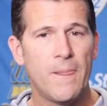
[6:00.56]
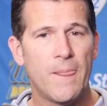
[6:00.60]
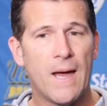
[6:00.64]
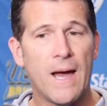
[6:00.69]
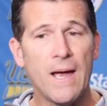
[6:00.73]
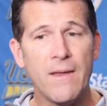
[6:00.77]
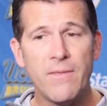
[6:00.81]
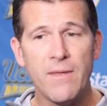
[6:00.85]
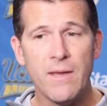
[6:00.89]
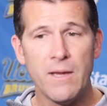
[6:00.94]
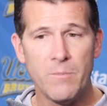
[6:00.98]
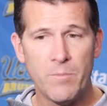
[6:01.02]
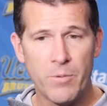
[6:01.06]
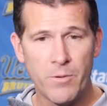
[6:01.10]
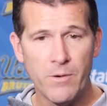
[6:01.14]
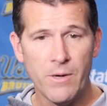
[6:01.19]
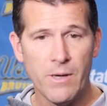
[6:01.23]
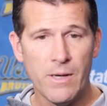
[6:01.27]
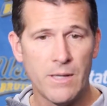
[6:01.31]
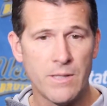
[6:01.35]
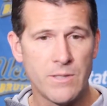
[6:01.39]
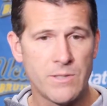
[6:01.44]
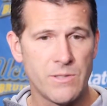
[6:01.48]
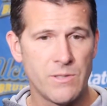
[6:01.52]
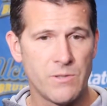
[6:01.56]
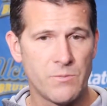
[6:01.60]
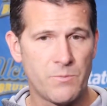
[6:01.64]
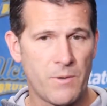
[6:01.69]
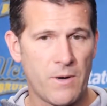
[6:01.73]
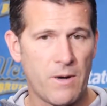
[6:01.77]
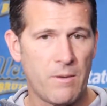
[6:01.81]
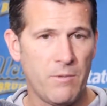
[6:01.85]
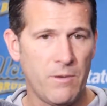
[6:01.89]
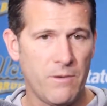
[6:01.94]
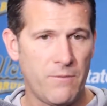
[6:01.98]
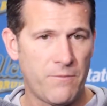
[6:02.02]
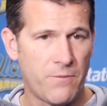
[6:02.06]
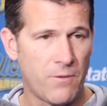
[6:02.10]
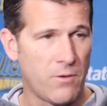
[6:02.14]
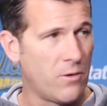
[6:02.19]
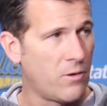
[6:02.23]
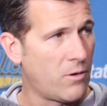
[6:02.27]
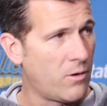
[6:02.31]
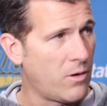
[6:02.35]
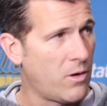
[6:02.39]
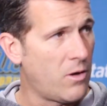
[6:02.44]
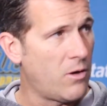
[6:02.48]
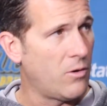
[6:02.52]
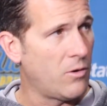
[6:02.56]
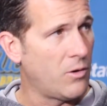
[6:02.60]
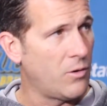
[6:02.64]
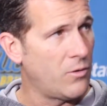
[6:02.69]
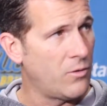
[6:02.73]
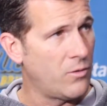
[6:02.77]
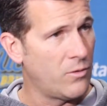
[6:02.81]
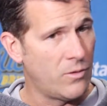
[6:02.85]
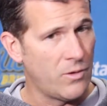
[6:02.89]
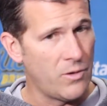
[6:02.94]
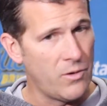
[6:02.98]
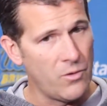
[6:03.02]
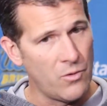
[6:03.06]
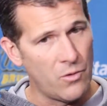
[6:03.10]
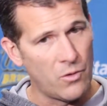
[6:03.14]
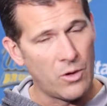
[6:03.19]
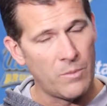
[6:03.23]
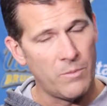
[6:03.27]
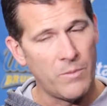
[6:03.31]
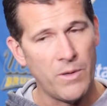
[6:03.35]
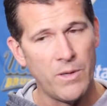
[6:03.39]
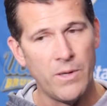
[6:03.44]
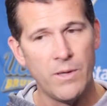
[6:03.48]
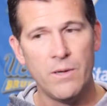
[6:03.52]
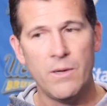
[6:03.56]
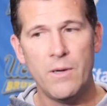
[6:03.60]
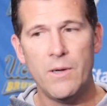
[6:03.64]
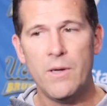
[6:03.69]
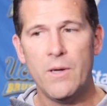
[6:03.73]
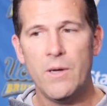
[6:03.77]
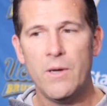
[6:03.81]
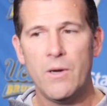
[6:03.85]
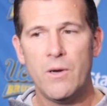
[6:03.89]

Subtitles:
I think Prince is probably further along than Norman